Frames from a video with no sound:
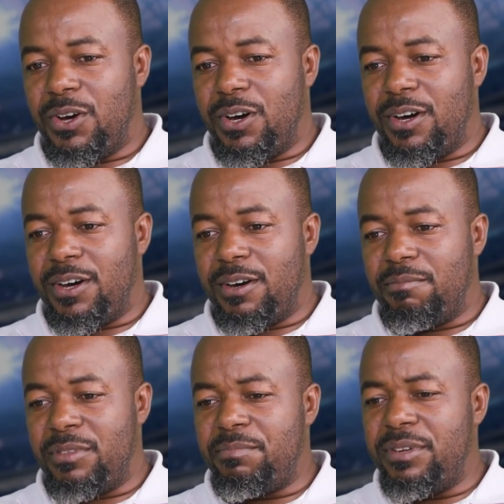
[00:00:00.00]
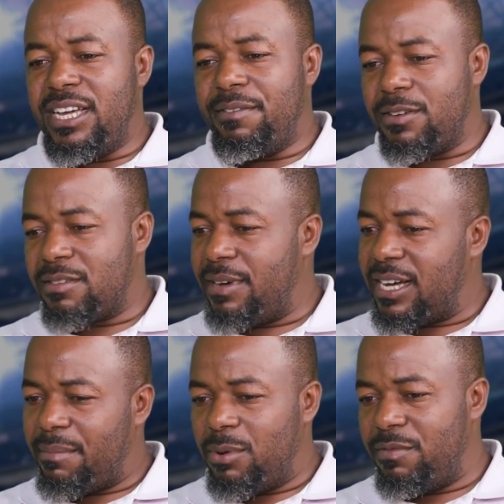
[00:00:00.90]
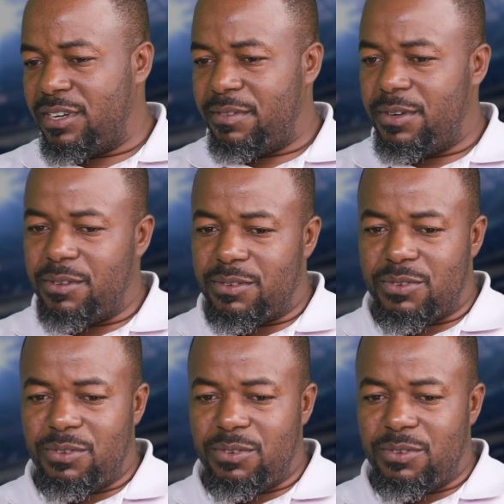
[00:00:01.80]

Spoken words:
there's been efforts by a couple of individuals.